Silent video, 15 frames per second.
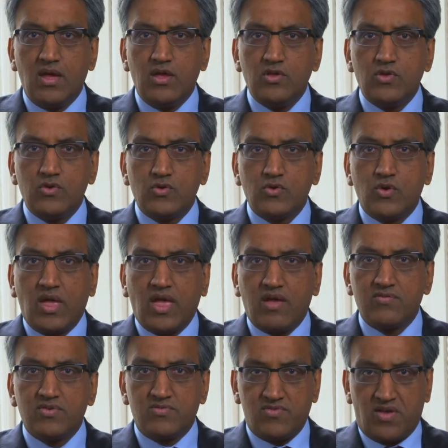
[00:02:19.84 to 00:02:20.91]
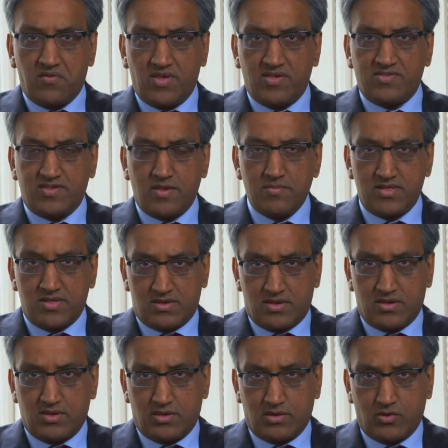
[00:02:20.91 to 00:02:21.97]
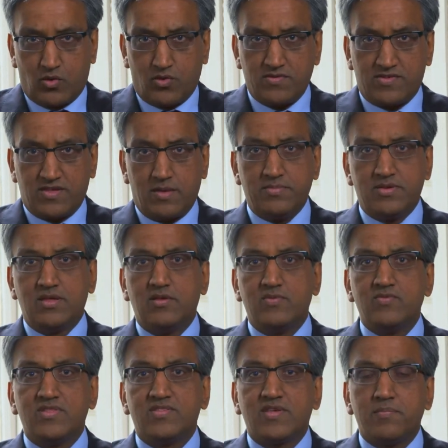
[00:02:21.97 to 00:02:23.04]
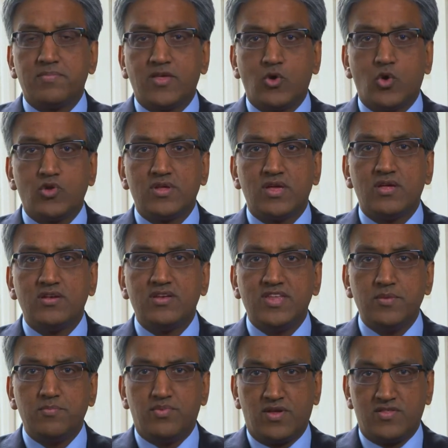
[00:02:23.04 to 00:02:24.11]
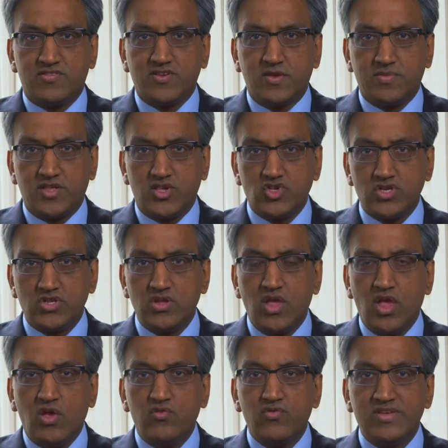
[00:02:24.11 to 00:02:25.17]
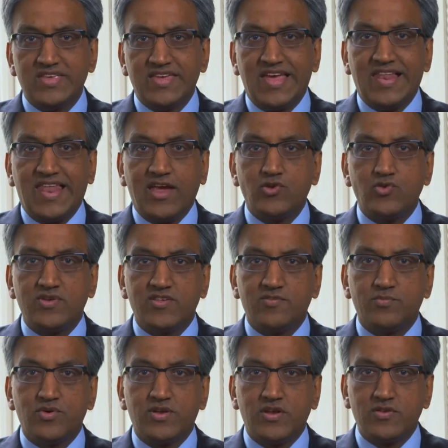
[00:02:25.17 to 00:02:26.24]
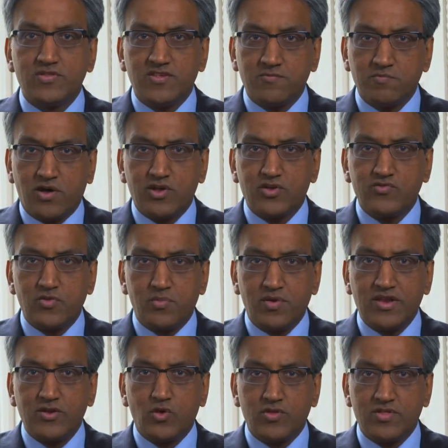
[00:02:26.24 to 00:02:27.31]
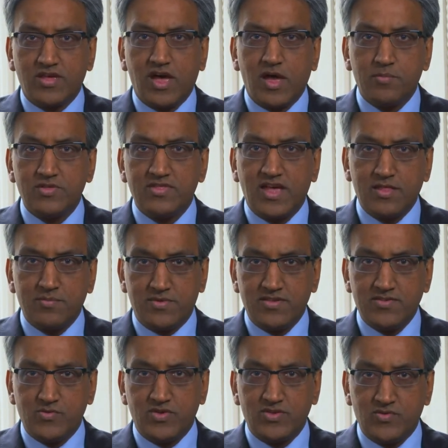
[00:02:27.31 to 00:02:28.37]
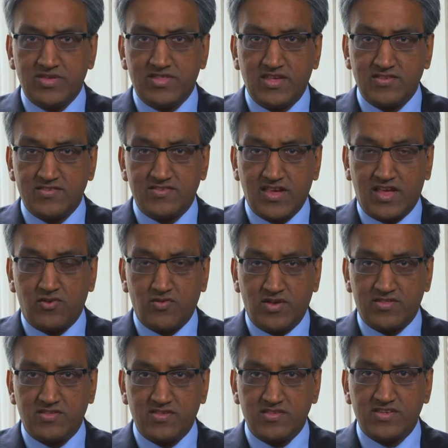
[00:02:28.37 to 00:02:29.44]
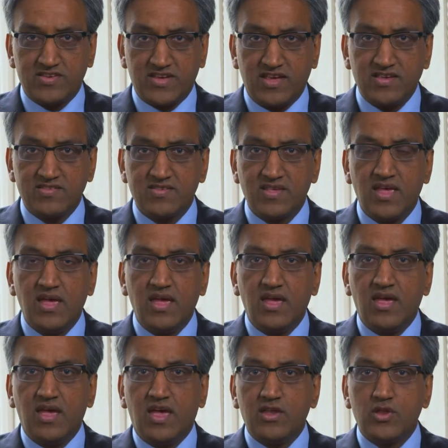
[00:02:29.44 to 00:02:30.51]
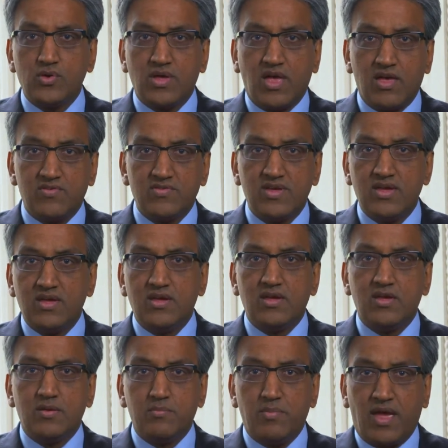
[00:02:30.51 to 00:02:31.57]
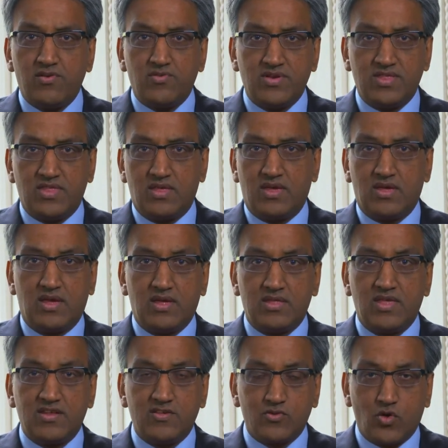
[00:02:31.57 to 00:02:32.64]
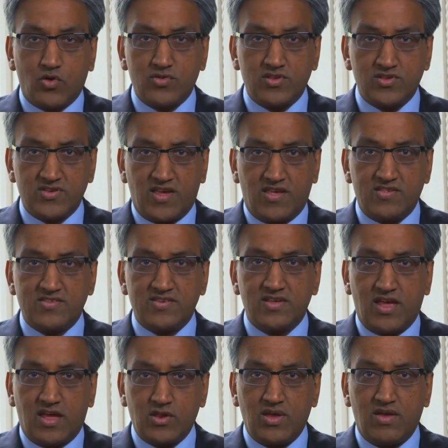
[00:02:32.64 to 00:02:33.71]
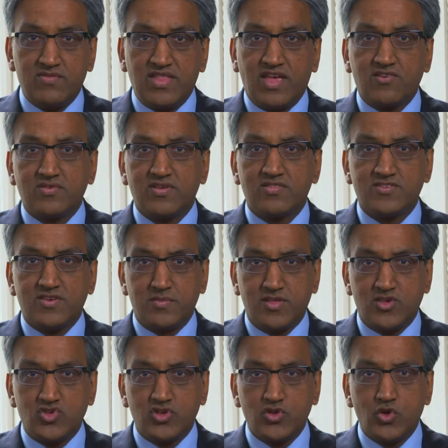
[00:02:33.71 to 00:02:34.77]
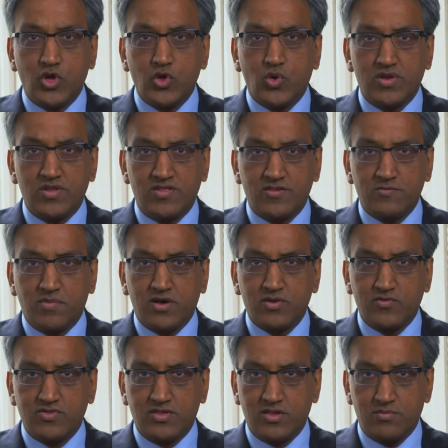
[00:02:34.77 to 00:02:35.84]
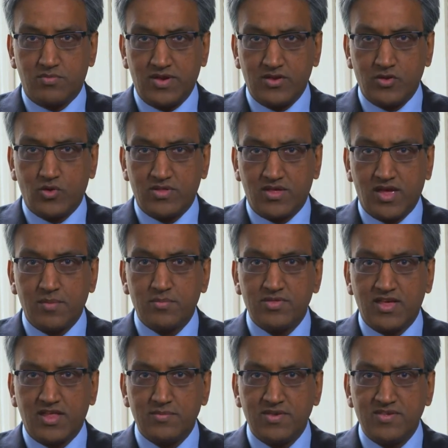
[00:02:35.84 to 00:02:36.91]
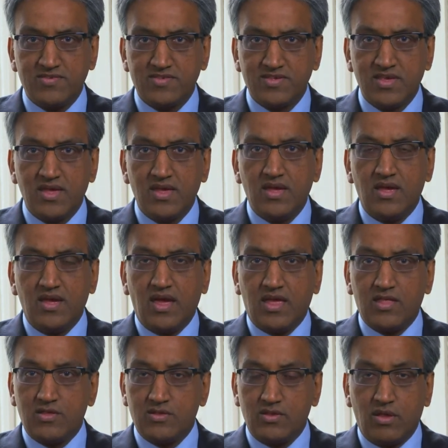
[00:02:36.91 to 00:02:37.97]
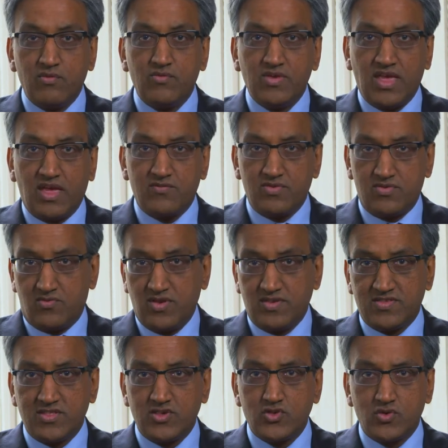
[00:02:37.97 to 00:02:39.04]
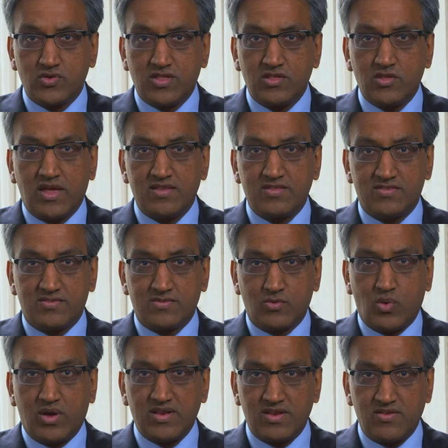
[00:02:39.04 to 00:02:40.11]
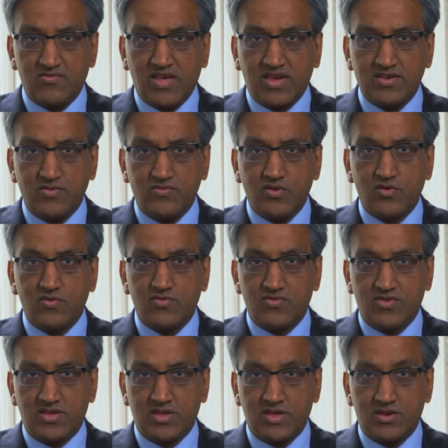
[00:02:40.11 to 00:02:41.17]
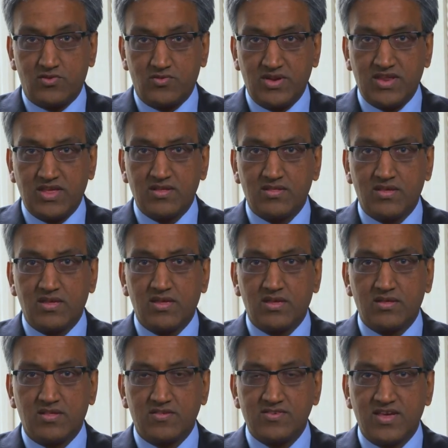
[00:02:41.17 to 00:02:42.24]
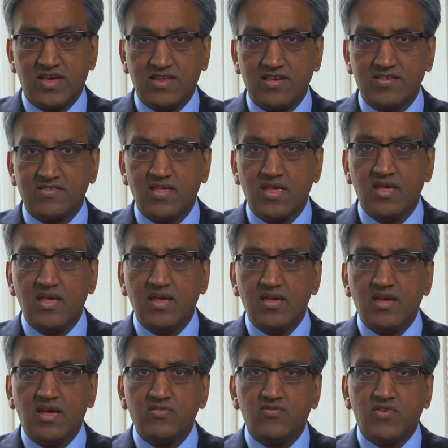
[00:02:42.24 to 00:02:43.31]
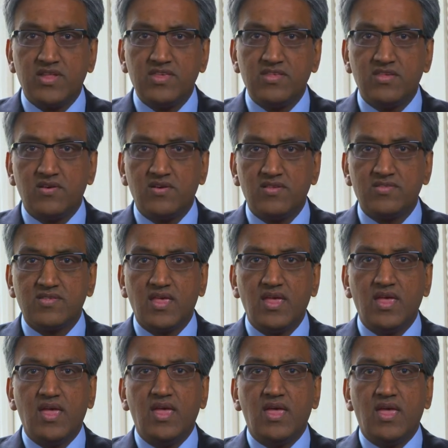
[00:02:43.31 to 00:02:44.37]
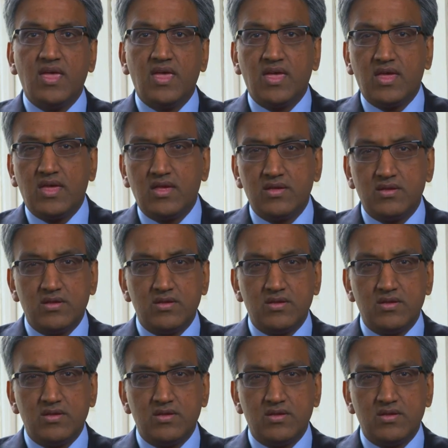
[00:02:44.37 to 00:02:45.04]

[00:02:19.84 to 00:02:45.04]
You have a very similar concept with something called deep brain stimulation, where the electrode is put into this part of the brain called the hypothalamus, which we think generates these attacks, and you have a battery that is on the chest, and you have electrical stimulation going on in this part of the brain called the hypothalamus. And we have recently shown that that's quite an effective way of treating the cluster headaches. And finally, there is a